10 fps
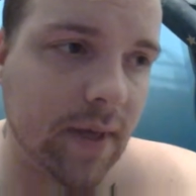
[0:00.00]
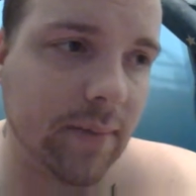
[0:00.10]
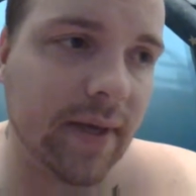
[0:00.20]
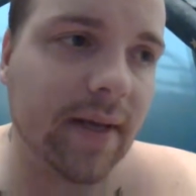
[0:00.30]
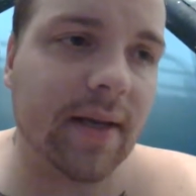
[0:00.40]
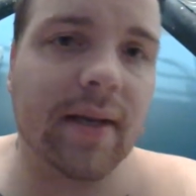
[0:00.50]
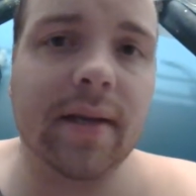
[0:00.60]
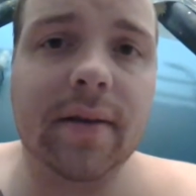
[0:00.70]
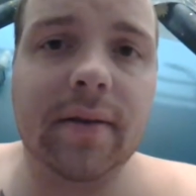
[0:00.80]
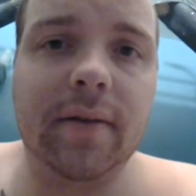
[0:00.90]
I'm getting it
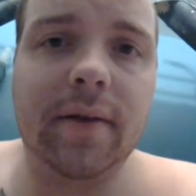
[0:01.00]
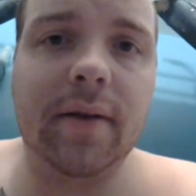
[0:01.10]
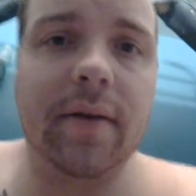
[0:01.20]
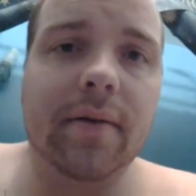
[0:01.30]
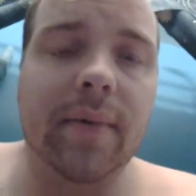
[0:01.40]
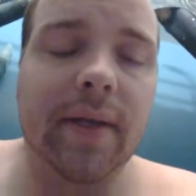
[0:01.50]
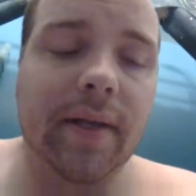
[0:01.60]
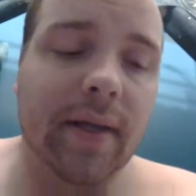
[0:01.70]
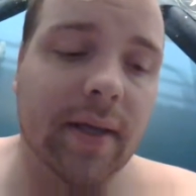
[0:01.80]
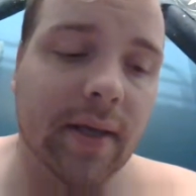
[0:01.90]
in, you know, getting
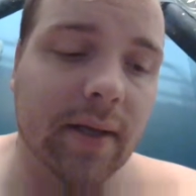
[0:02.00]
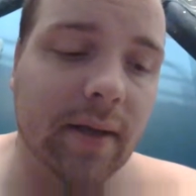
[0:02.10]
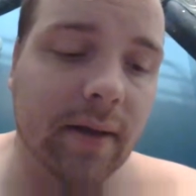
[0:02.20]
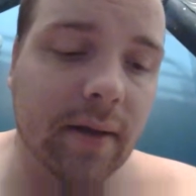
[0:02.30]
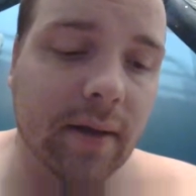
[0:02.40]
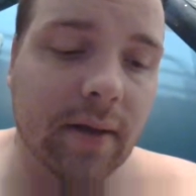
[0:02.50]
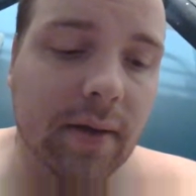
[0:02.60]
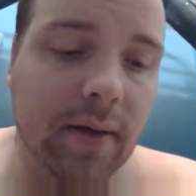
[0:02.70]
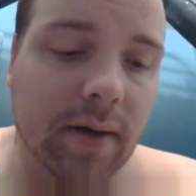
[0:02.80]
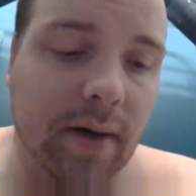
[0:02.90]
the ink in.
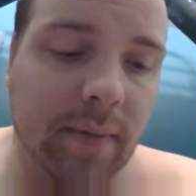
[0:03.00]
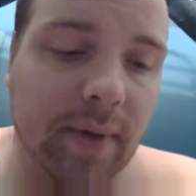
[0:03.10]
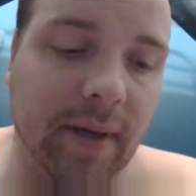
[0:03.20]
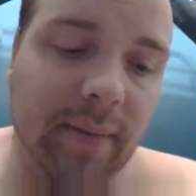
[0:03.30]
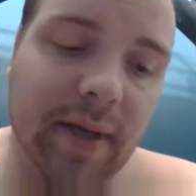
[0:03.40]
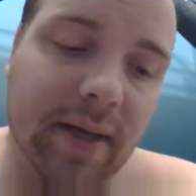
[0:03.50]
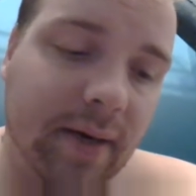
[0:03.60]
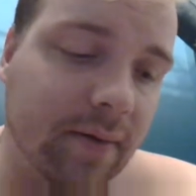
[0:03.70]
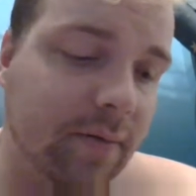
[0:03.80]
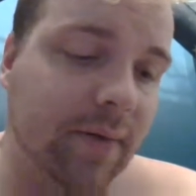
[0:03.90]
I'm like, man, I
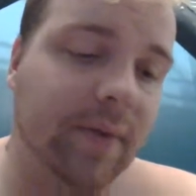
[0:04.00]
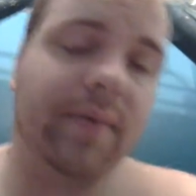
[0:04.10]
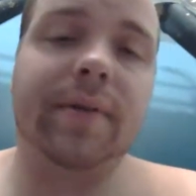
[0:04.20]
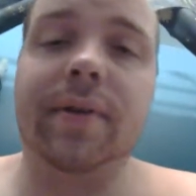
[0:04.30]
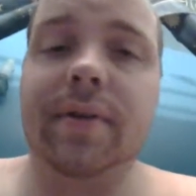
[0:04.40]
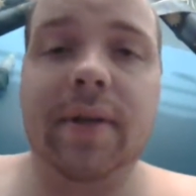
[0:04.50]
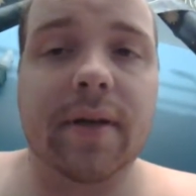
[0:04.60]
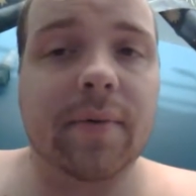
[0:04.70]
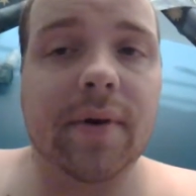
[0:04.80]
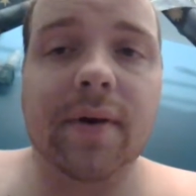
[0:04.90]
don't really want to turn you into
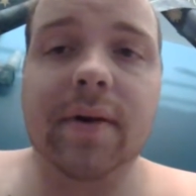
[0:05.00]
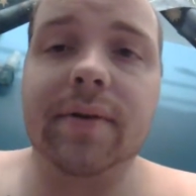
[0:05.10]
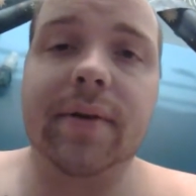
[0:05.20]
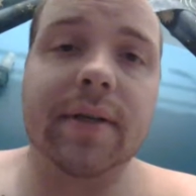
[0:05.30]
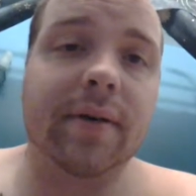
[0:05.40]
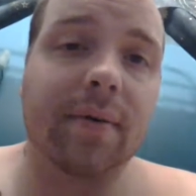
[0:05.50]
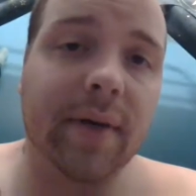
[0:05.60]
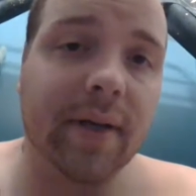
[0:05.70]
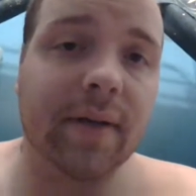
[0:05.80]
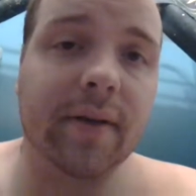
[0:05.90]
hamburger, and I was ready to
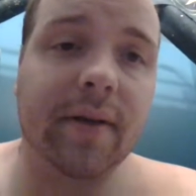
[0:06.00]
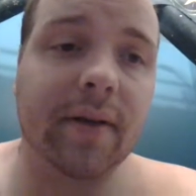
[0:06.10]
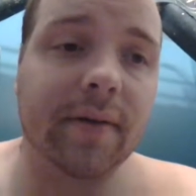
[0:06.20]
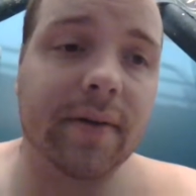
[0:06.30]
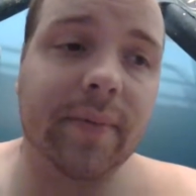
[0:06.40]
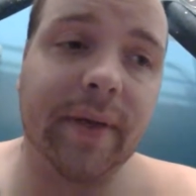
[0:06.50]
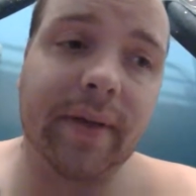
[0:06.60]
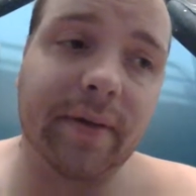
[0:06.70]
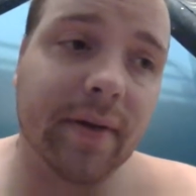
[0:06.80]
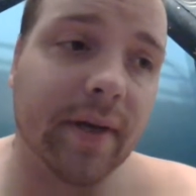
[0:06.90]
quit. You know, just be
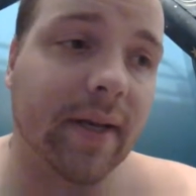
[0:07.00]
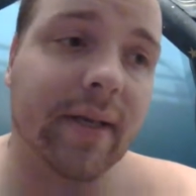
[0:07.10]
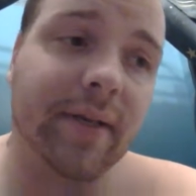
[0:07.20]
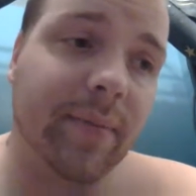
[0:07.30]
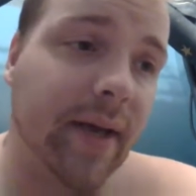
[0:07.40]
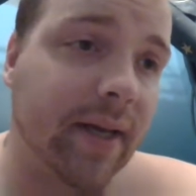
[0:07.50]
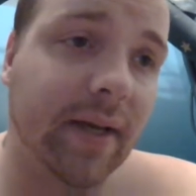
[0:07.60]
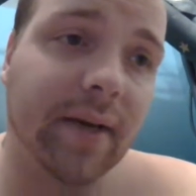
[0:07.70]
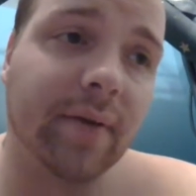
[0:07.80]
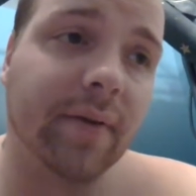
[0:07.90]
like, dude, I gotta get you back
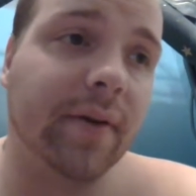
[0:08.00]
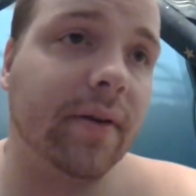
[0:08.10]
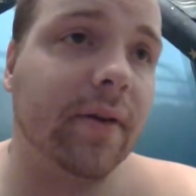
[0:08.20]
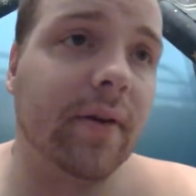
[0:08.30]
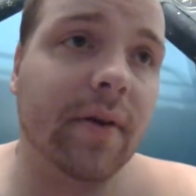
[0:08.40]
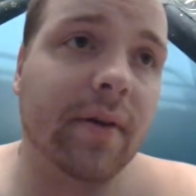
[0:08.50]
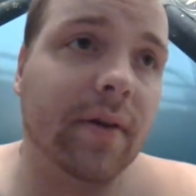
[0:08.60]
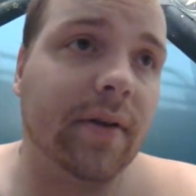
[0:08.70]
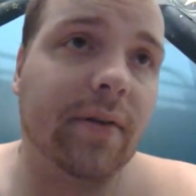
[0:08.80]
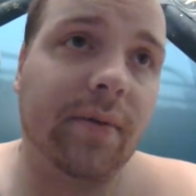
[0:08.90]
here in
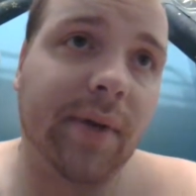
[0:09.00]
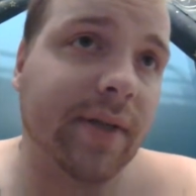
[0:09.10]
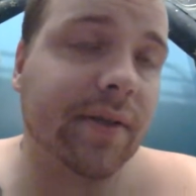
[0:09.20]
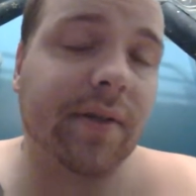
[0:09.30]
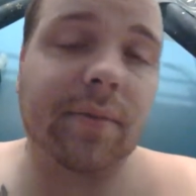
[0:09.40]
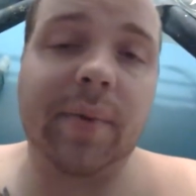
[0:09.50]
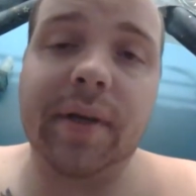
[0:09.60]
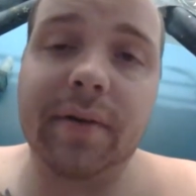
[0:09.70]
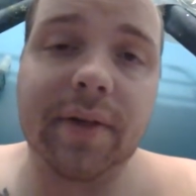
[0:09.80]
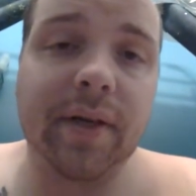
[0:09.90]
two weeks. You
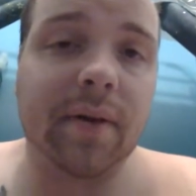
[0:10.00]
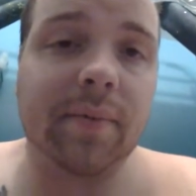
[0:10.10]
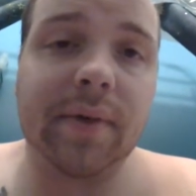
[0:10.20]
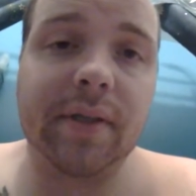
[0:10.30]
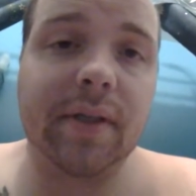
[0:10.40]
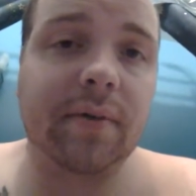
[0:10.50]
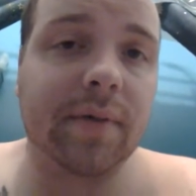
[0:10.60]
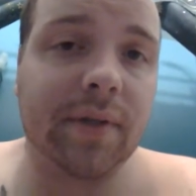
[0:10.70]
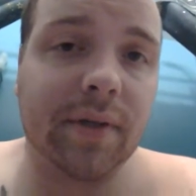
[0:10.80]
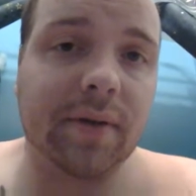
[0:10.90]
healed up because I don't
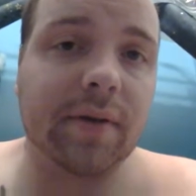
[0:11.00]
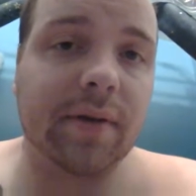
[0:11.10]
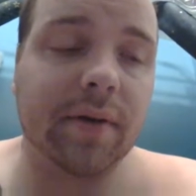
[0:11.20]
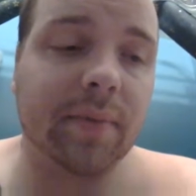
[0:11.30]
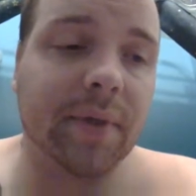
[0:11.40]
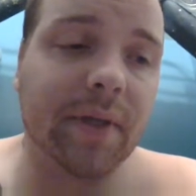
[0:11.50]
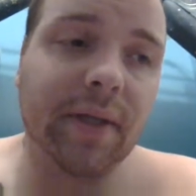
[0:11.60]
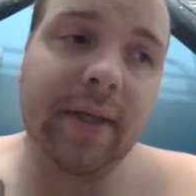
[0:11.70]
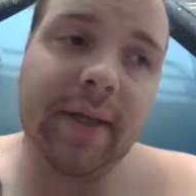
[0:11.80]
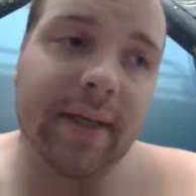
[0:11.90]
want you to, you know. But
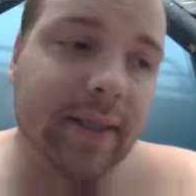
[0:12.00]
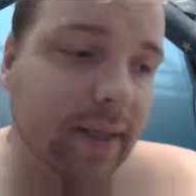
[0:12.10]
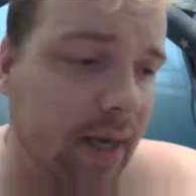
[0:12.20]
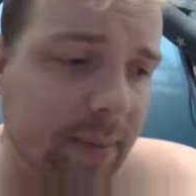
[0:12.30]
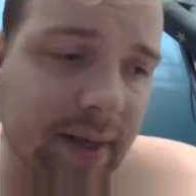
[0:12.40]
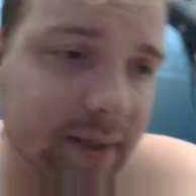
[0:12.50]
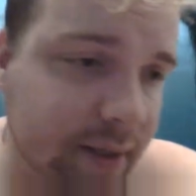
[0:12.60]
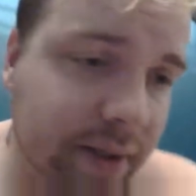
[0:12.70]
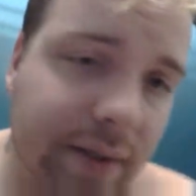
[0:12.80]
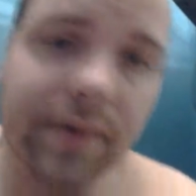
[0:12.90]
he's like, nah, man,
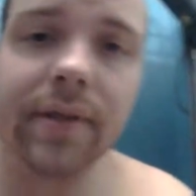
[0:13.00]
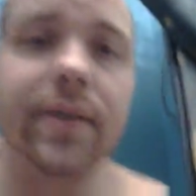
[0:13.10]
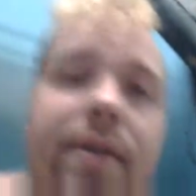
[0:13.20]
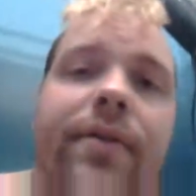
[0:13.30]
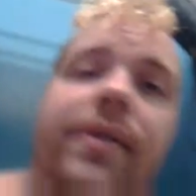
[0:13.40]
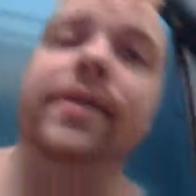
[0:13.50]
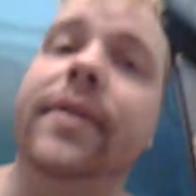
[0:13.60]
let's just do it. Let's just do it.